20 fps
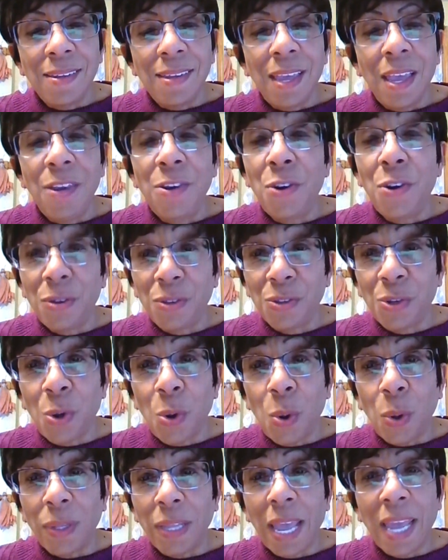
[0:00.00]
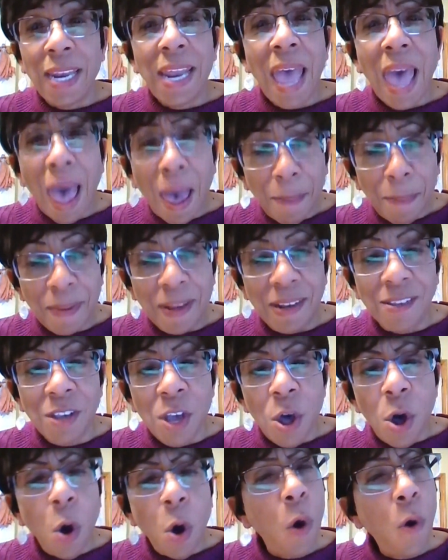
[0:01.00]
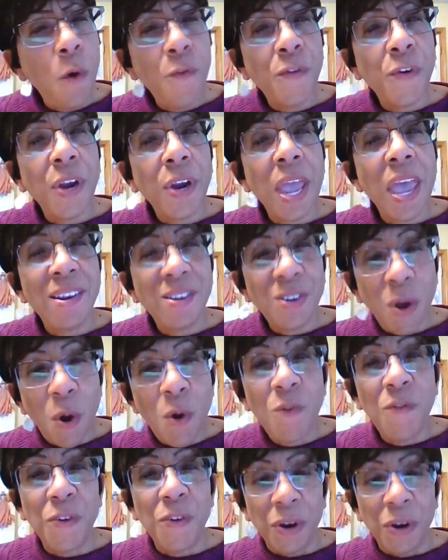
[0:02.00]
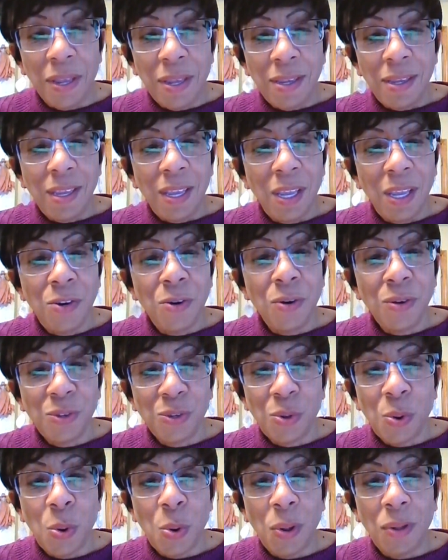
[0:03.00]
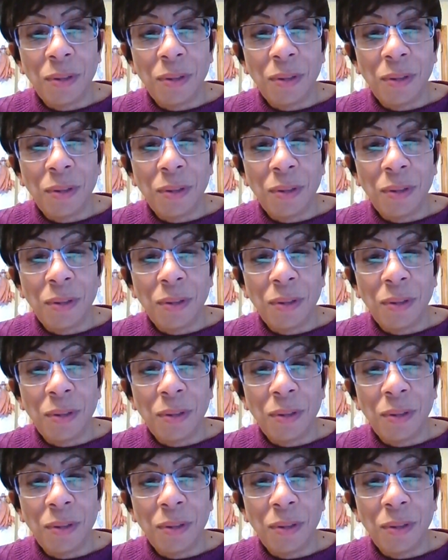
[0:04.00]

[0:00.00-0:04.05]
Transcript: in your soul and happens over and over in your soul.